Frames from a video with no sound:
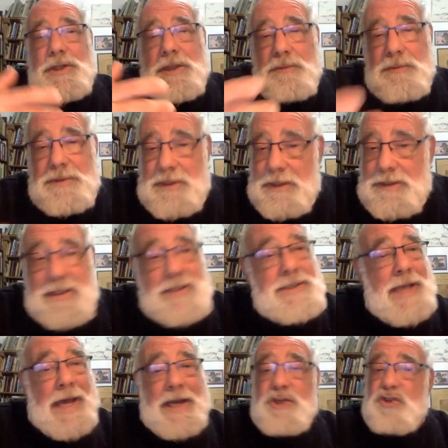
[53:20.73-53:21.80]
the resistance
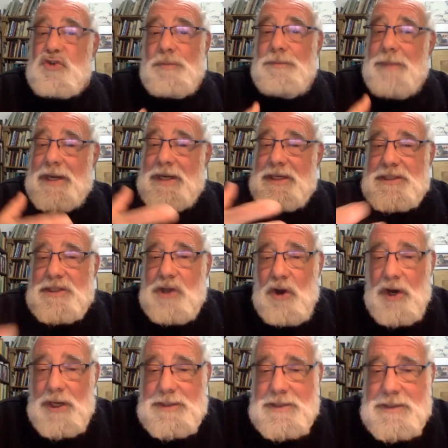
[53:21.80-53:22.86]
at a tremendous
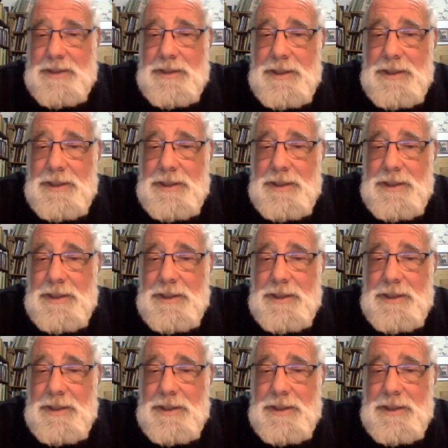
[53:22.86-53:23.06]
cost?